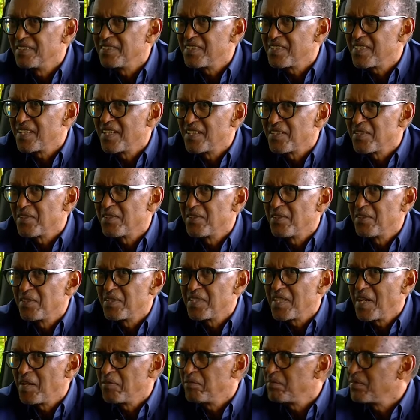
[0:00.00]
which has
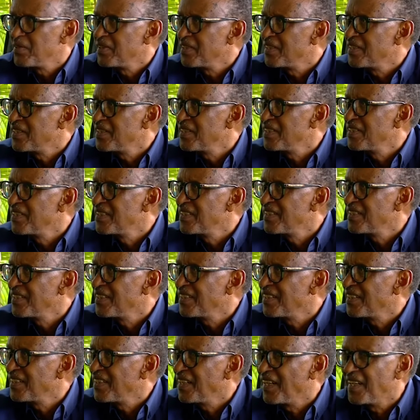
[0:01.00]
not happened.
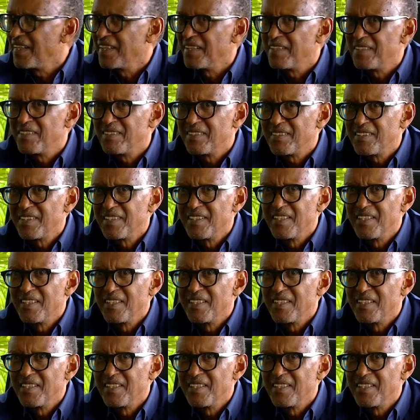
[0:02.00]
And